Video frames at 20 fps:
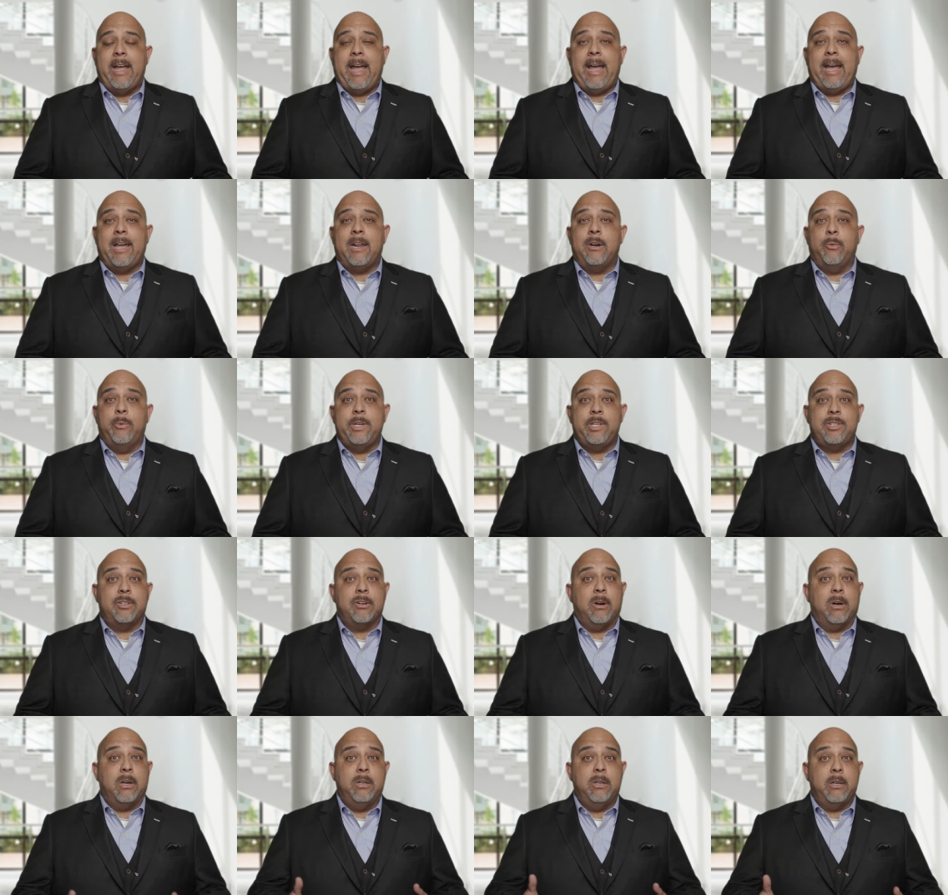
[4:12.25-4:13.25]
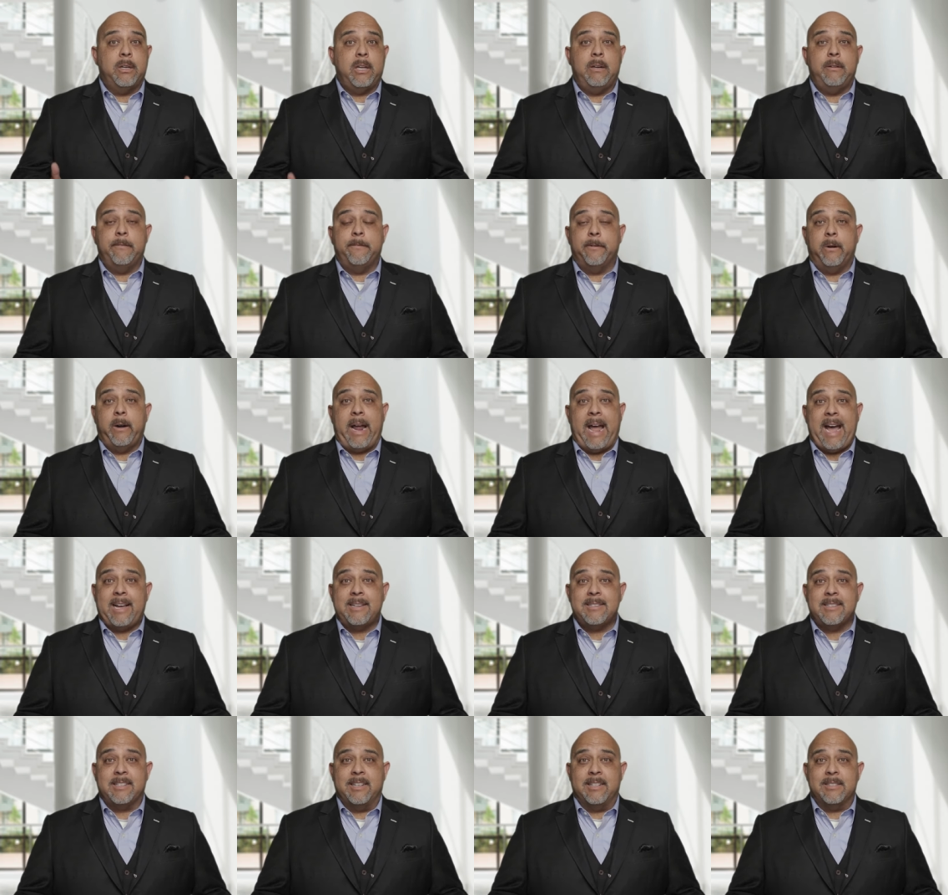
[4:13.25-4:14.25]
and we start looking for
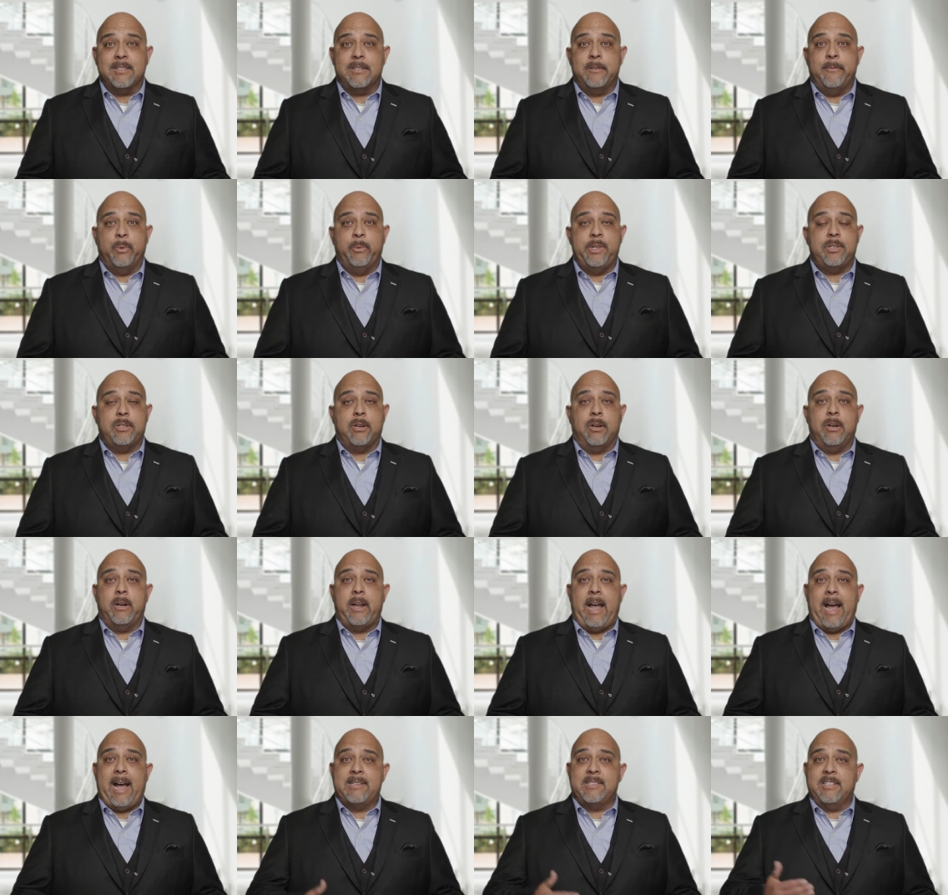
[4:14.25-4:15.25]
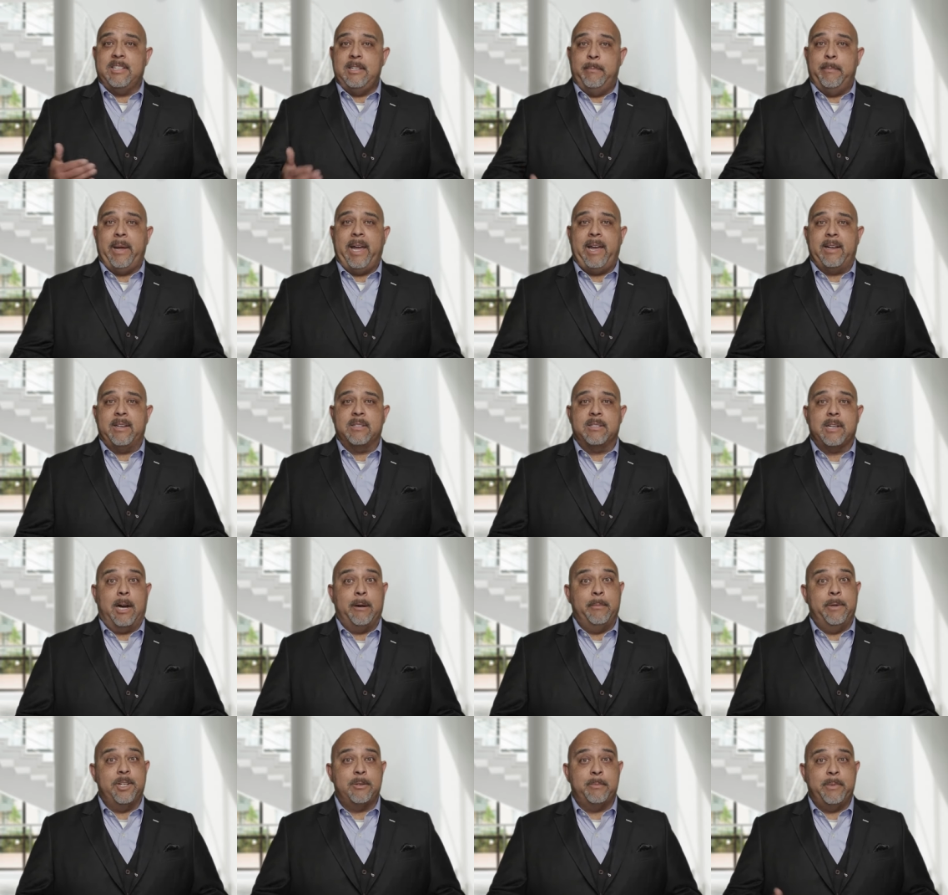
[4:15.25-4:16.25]
assets. We start asking banks
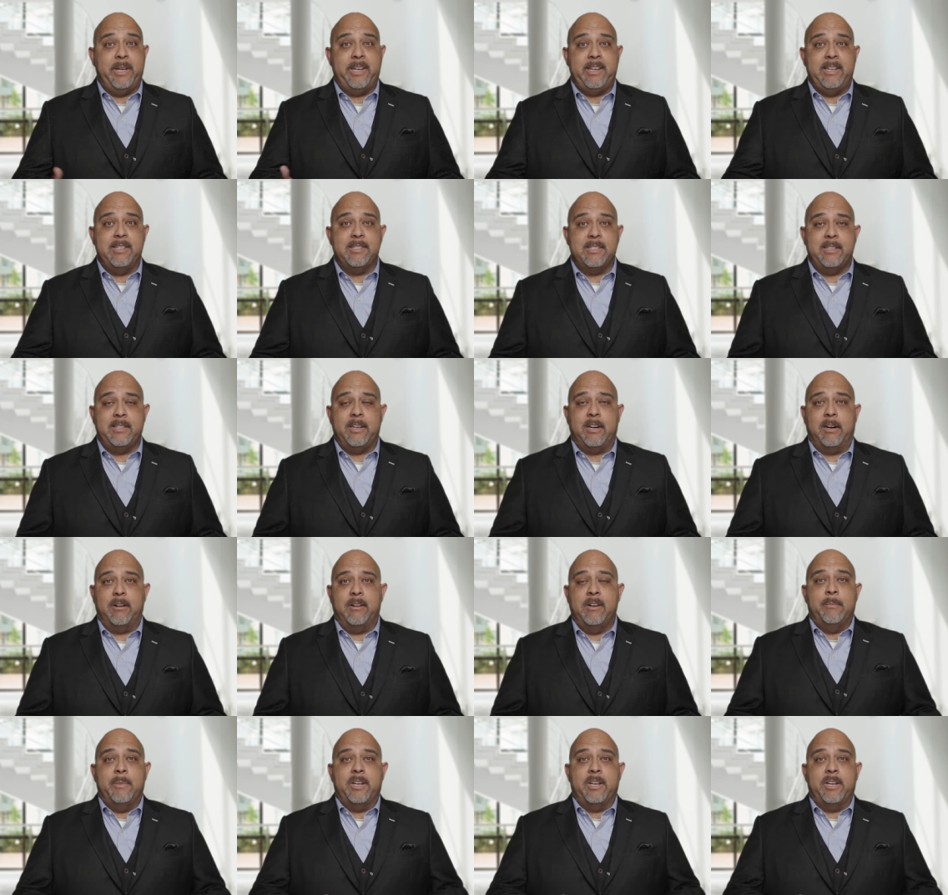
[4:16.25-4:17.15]
how much money is in there.